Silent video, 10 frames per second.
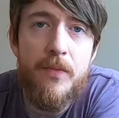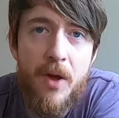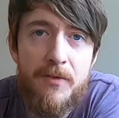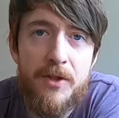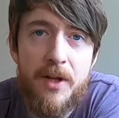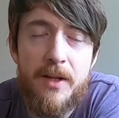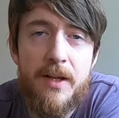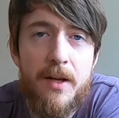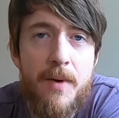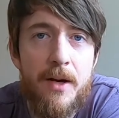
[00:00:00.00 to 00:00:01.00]
Now I've just got to
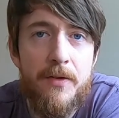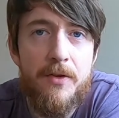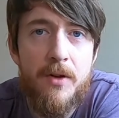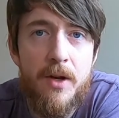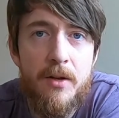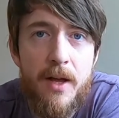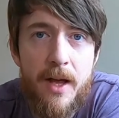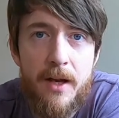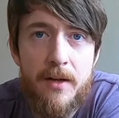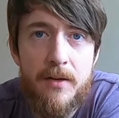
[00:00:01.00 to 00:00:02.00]
take them out on the trail
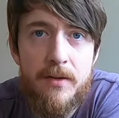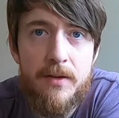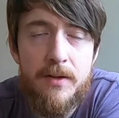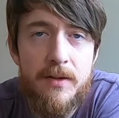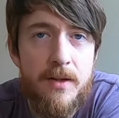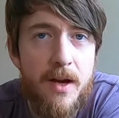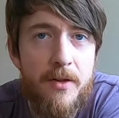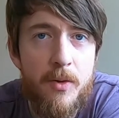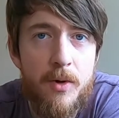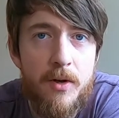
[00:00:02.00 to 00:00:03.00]
and see how
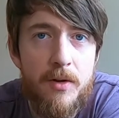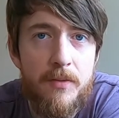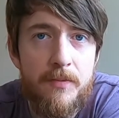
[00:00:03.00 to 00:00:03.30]
they work.